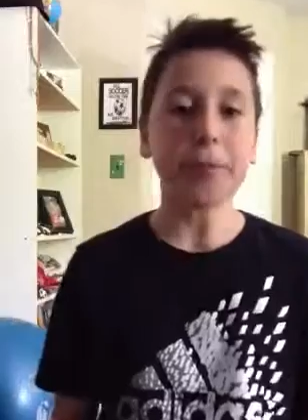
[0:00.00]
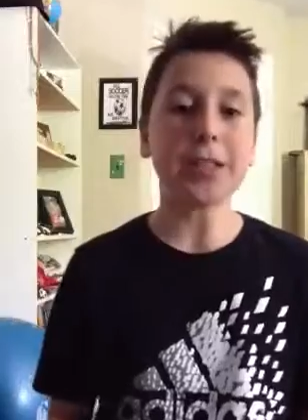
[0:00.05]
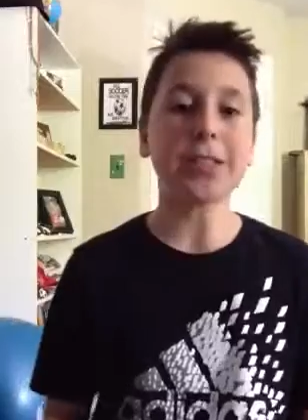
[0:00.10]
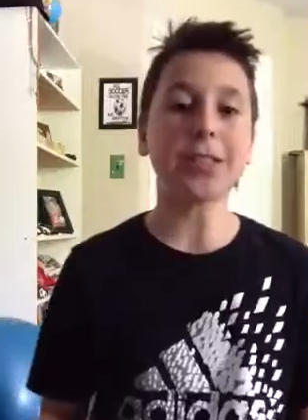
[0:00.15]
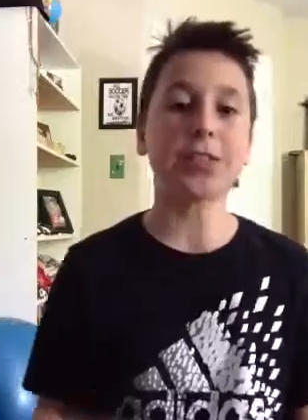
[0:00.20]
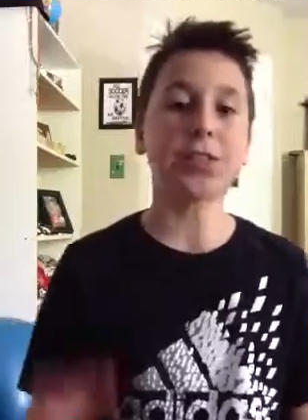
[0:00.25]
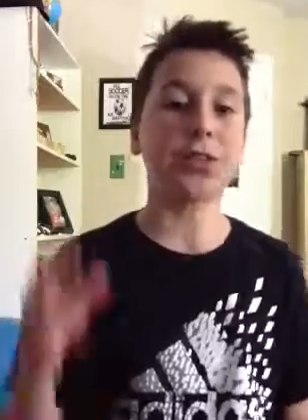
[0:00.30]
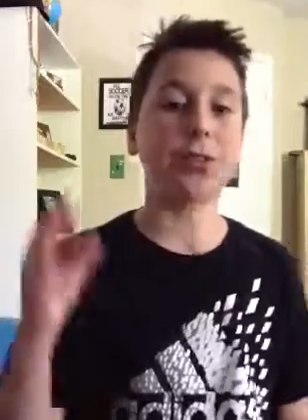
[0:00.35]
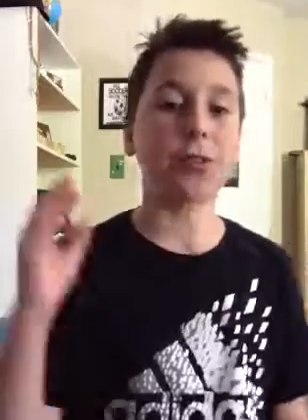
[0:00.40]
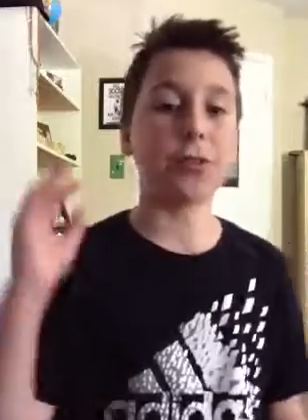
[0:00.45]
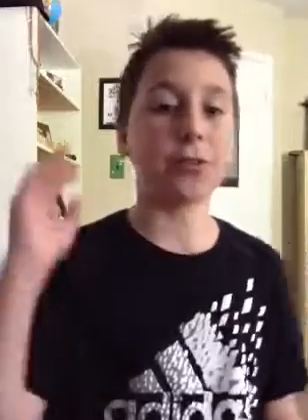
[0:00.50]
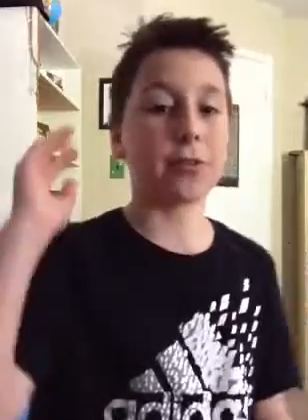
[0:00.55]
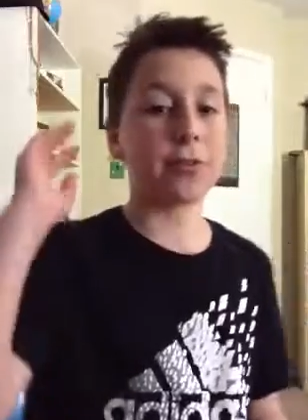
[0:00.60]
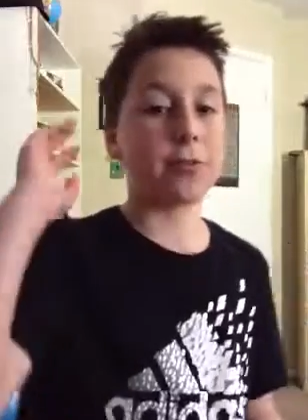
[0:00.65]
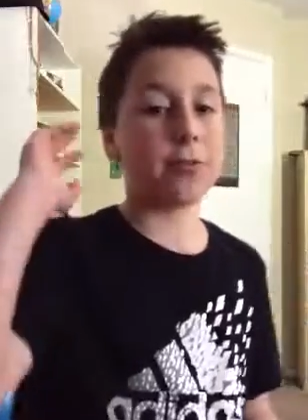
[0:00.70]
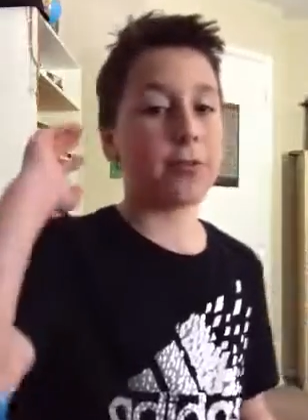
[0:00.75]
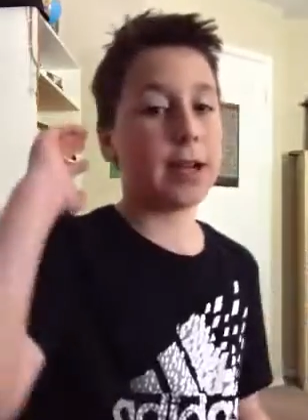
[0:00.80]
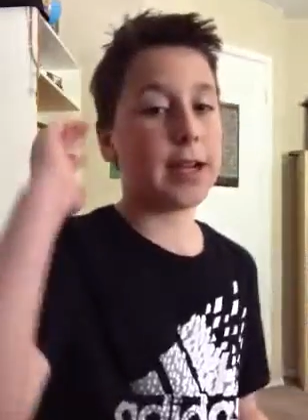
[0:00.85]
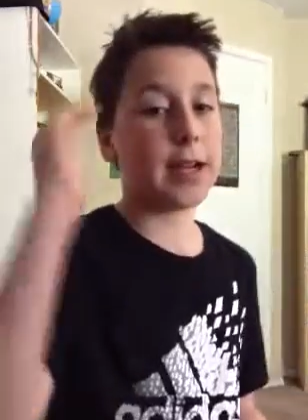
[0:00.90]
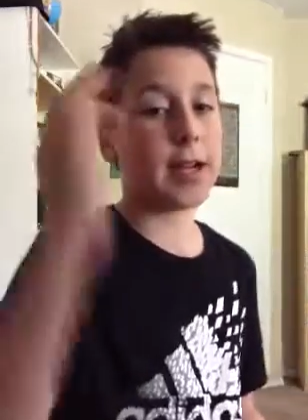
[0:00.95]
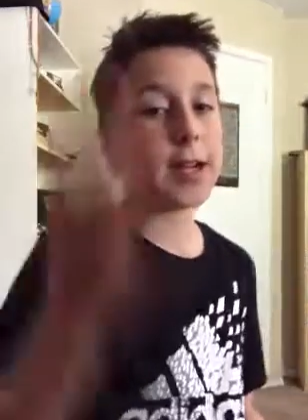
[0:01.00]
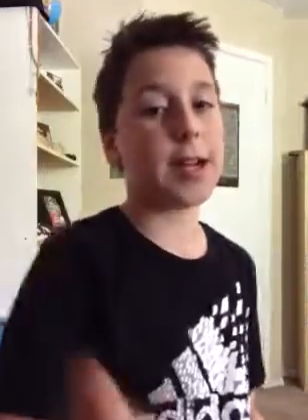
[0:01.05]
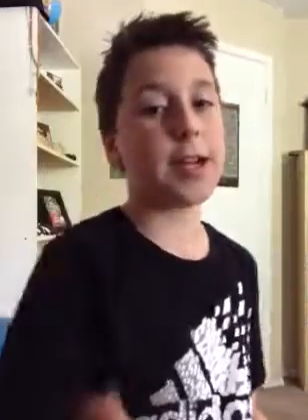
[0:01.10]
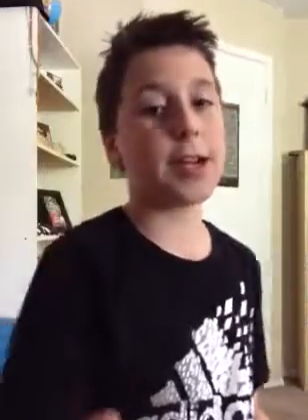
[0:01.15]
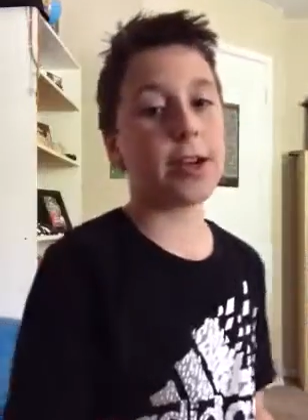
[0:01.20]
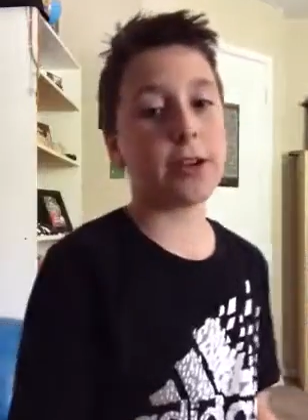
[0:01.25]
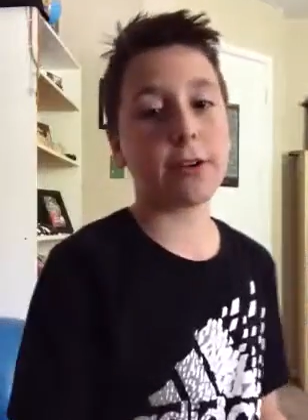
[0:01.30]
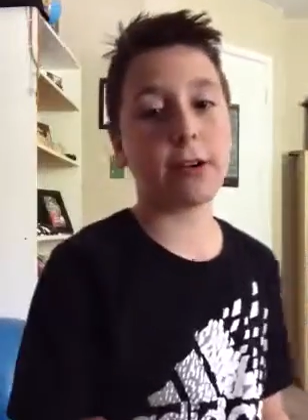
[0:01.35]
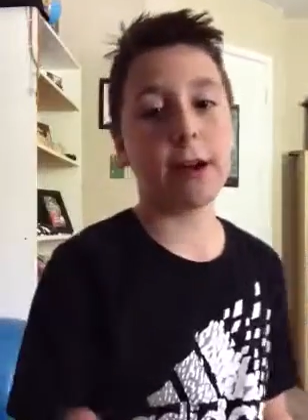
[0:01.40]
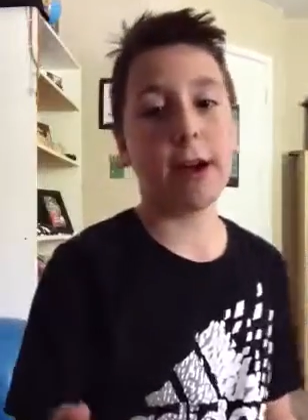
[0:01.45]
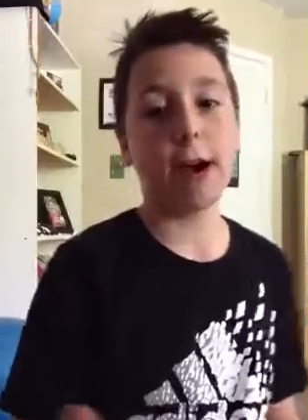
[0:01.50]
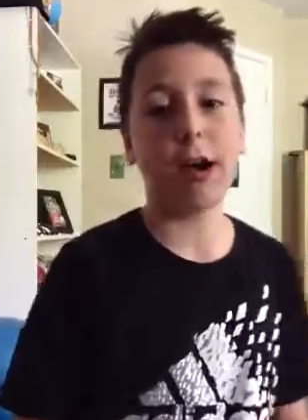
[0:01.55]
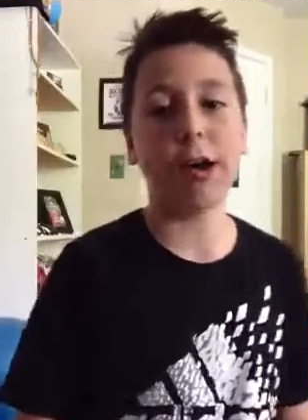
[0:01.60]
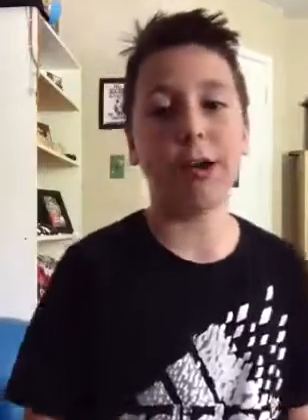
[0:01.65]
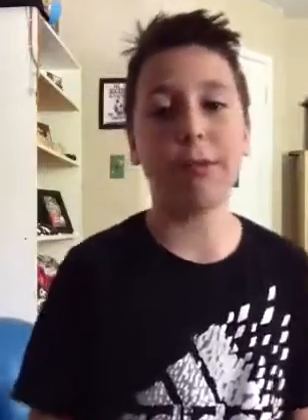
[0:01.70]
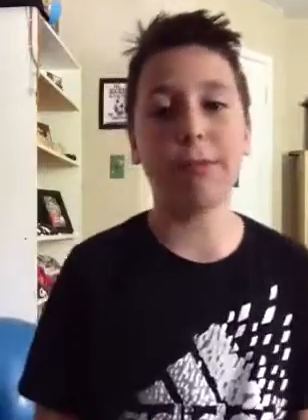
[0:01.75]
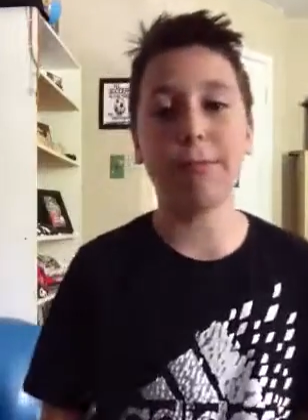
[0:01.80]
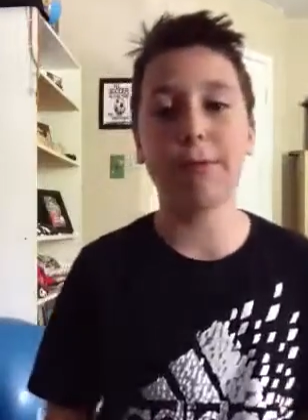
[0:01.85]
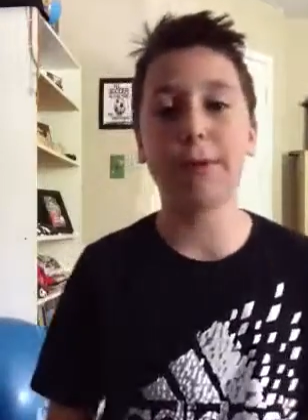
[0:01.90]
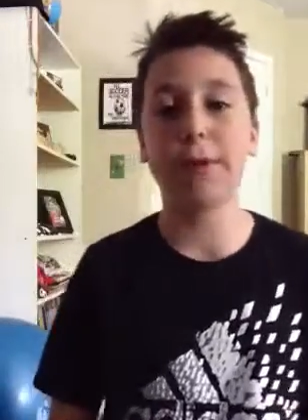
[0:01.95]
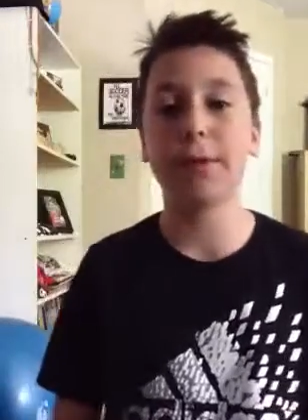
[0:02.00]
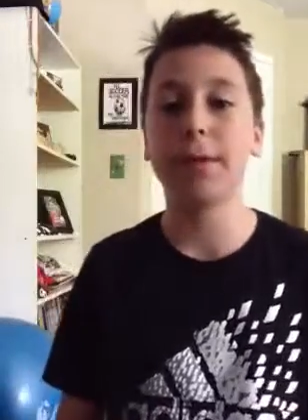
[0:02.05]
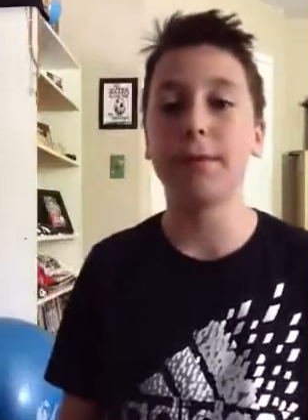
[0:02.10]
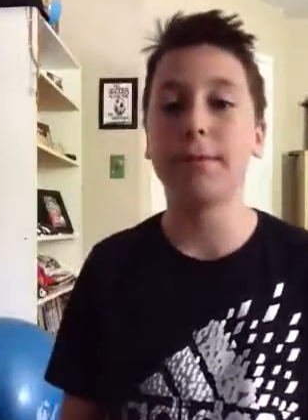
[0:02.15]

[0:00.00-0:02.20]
so I need your help.